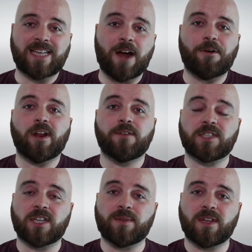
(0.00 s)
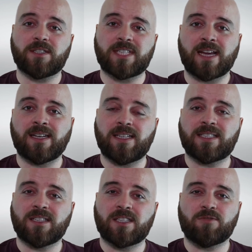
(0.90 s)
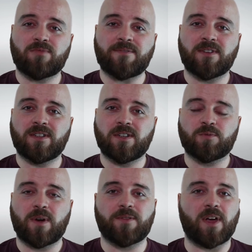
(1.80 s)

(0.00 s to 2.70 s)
carried over some of those techniques into The Revenant as well.